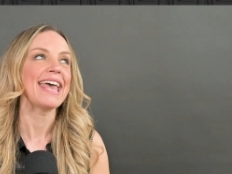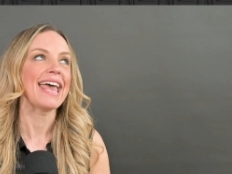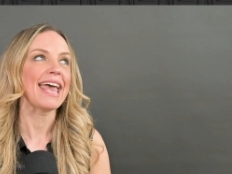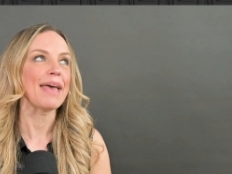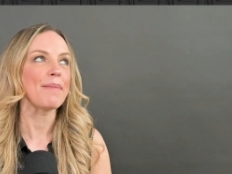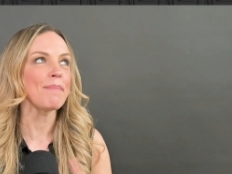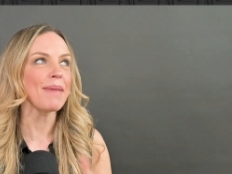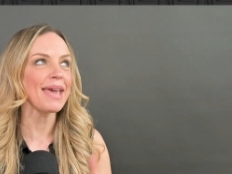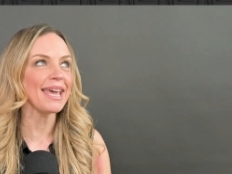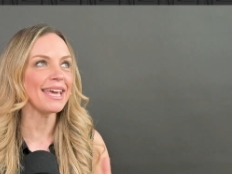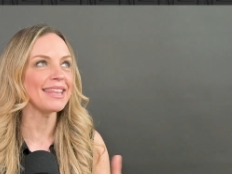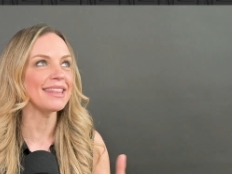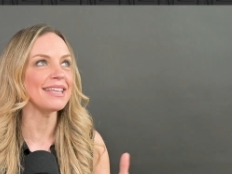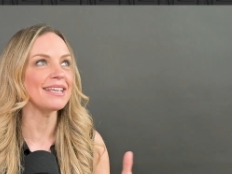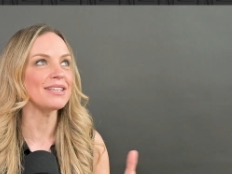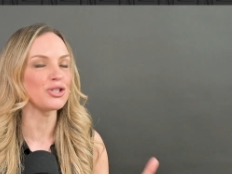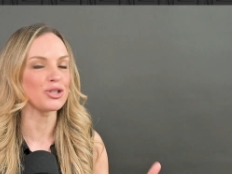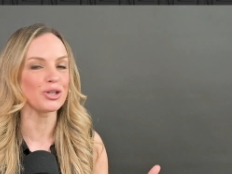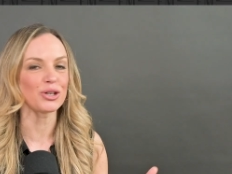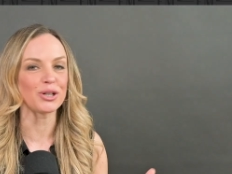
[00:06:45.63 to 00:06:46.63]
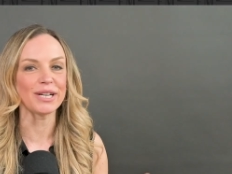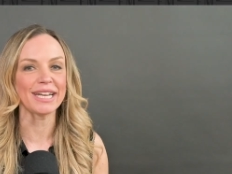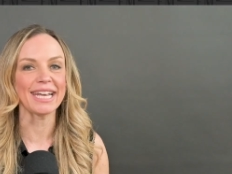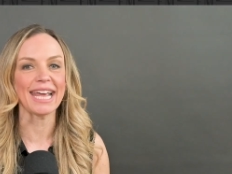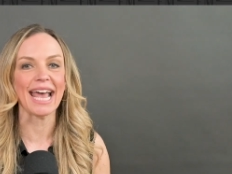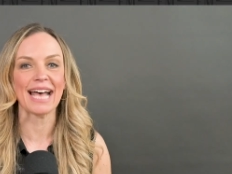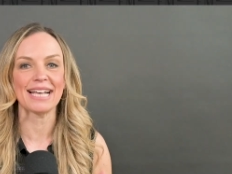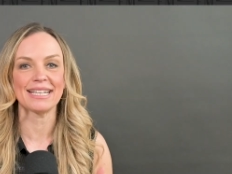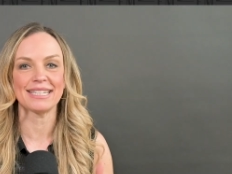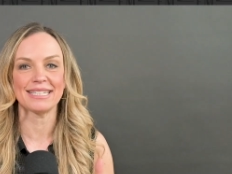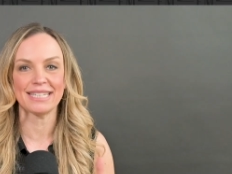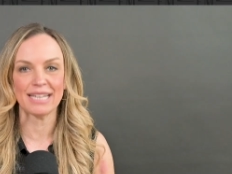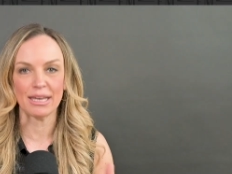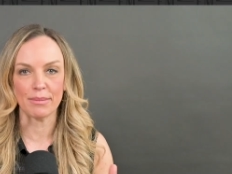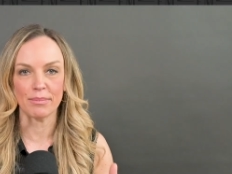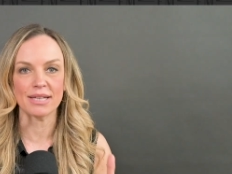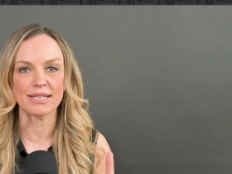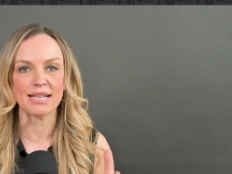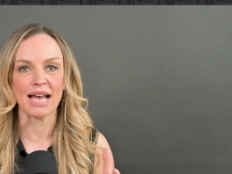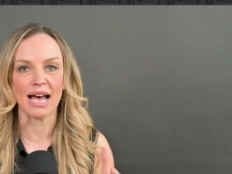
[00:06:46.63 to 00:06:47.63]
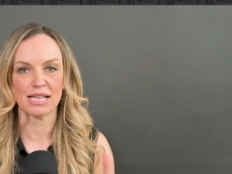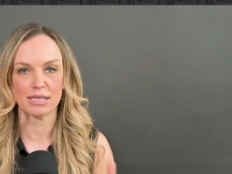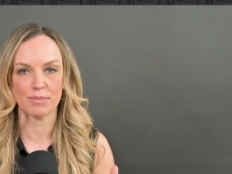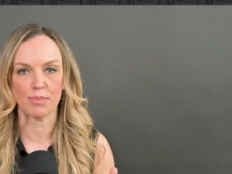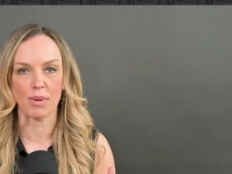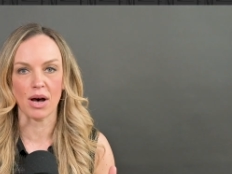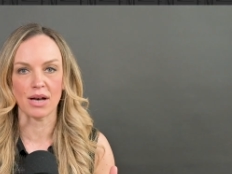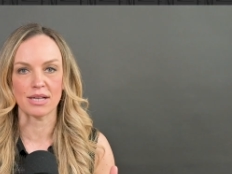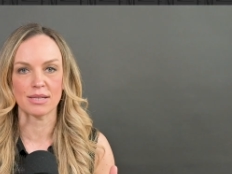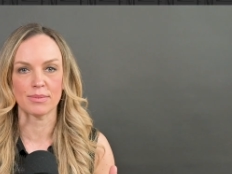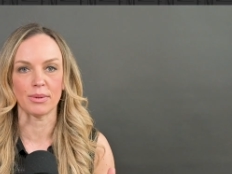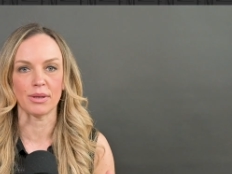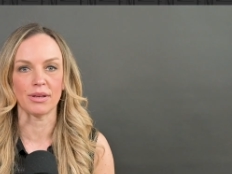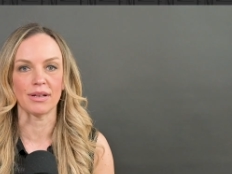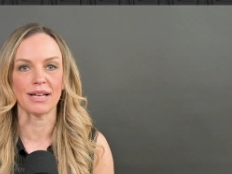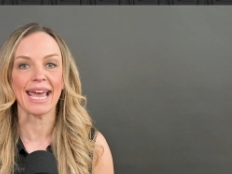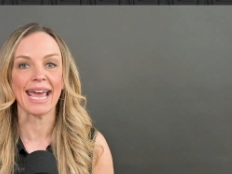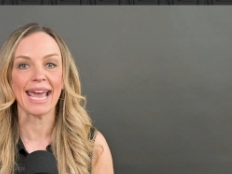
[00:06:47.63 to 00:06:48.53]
and make this journey as seamless as possible.